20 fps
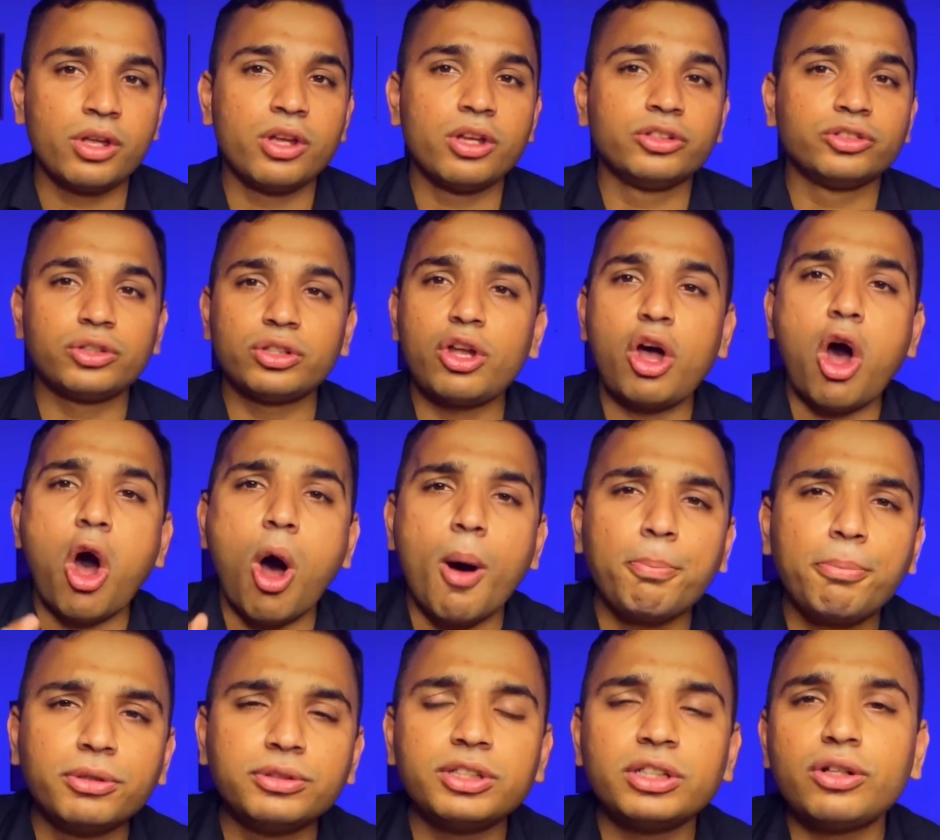So the
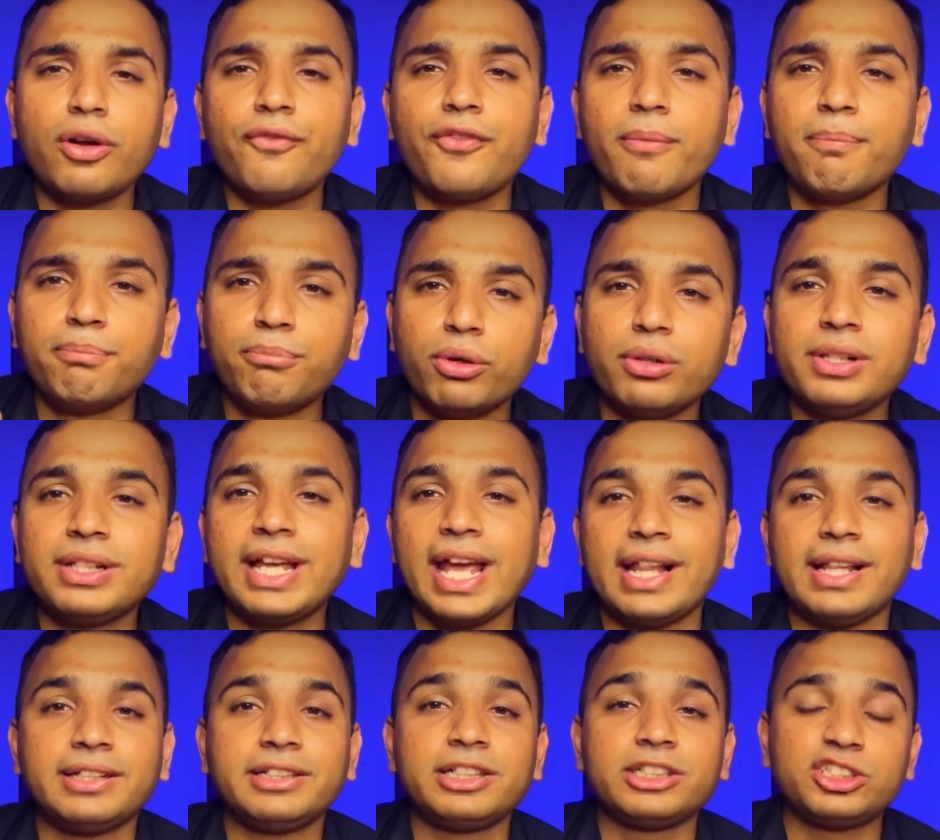opposite of a bull
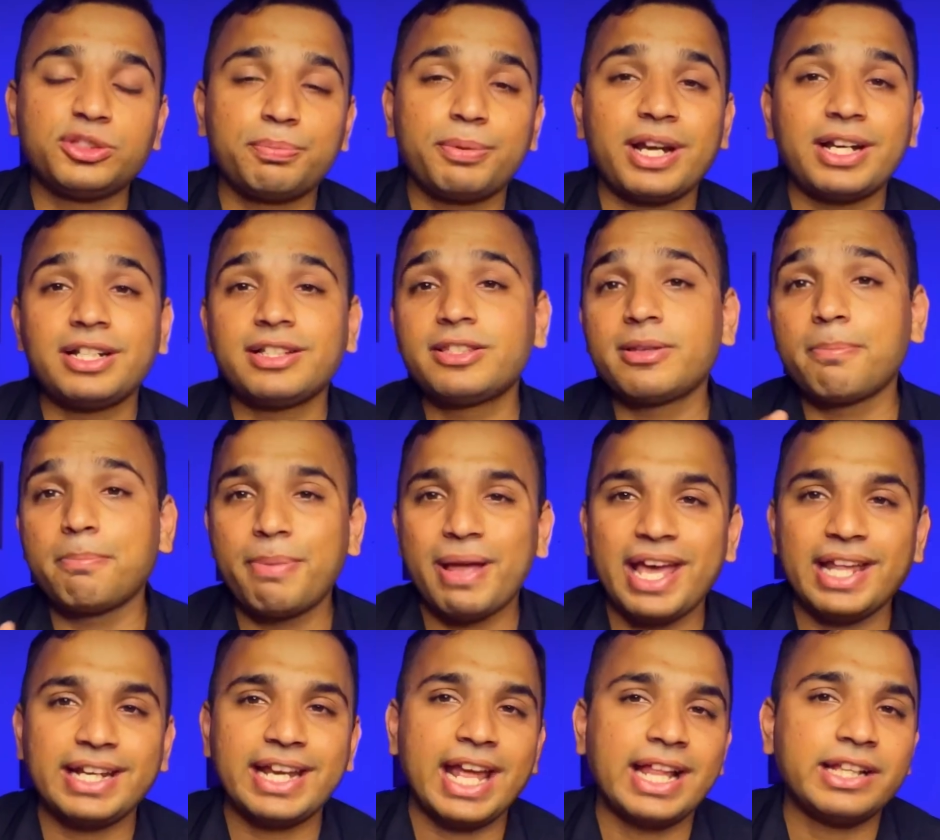calendar spread is a
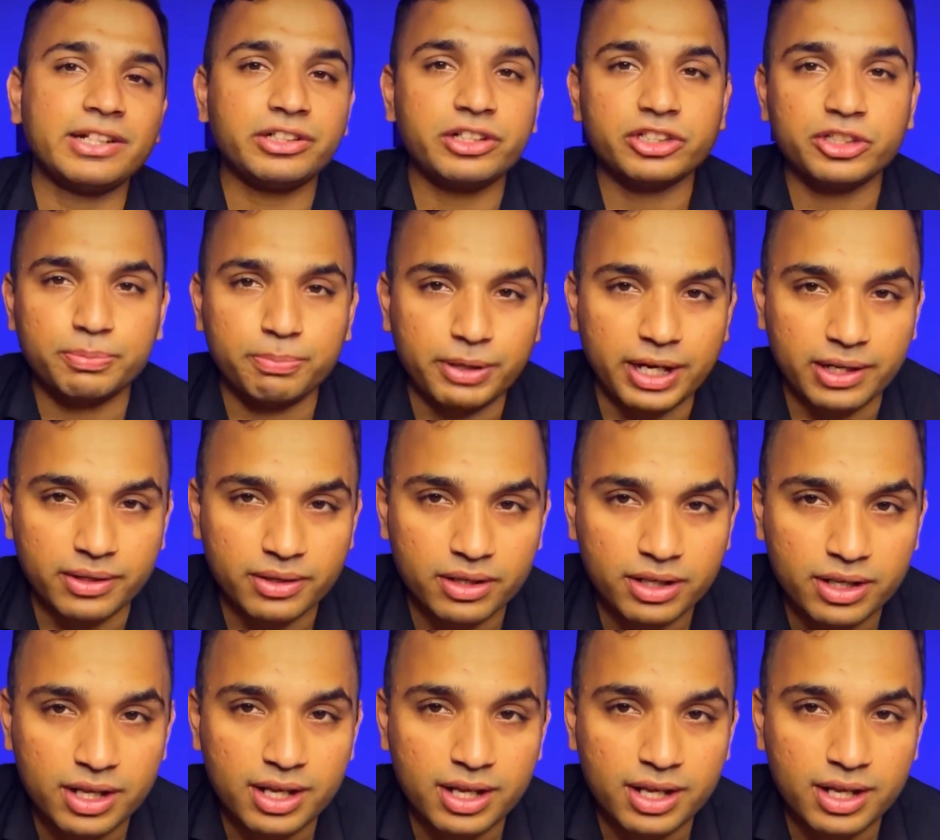bear calendar spread.